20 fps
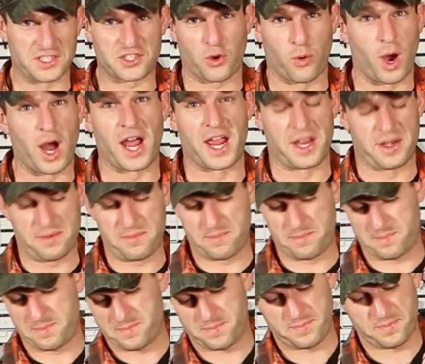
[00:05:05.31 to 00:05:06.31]
it's quiet.
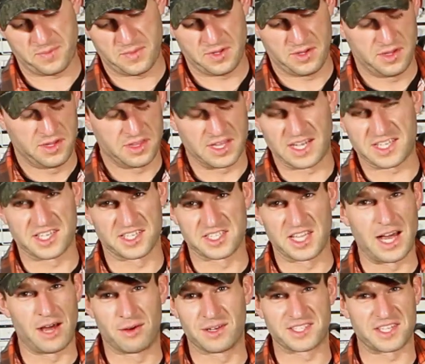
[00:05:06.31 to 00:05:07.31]
That's as
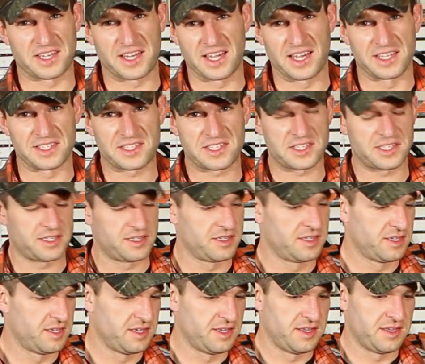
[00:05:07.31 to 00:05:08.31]
loud as it gets.
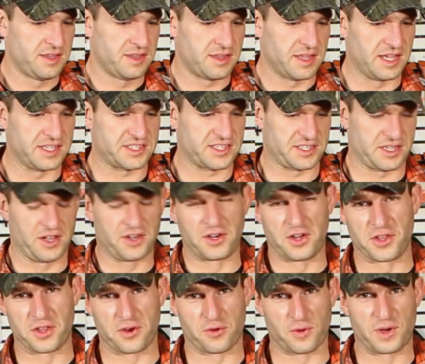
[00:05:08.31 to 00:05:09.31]
That's
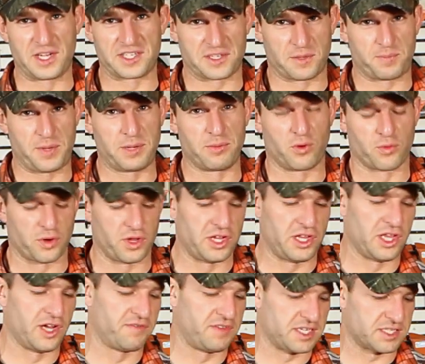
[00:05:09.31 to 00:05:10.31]
another reason people really
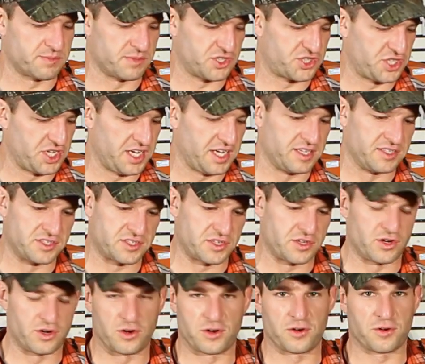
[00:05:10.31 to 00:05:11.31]
love these machines.
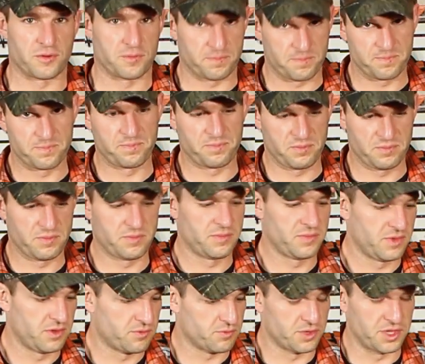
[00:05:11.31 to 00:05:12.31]
They're
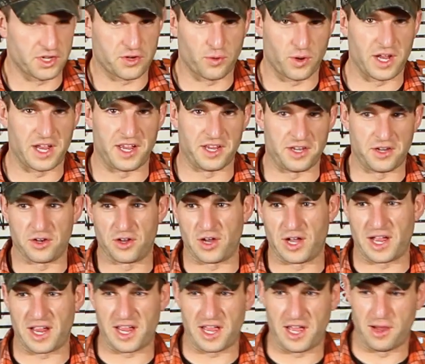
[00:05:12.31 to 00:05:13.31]
really quiet. You know,
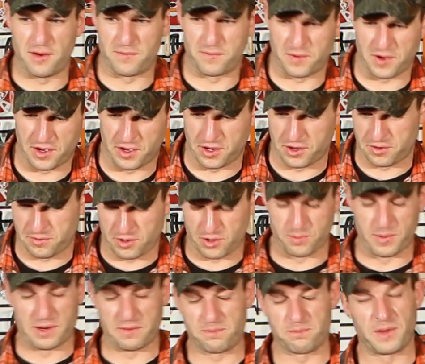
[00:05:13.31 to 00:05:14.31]
I have, uh, or
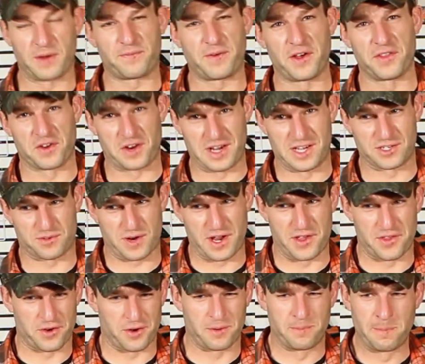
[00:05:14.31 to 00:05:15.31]
my, my father has
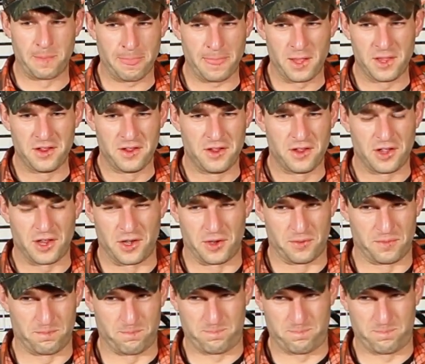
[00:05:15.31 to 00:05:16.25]
rather, and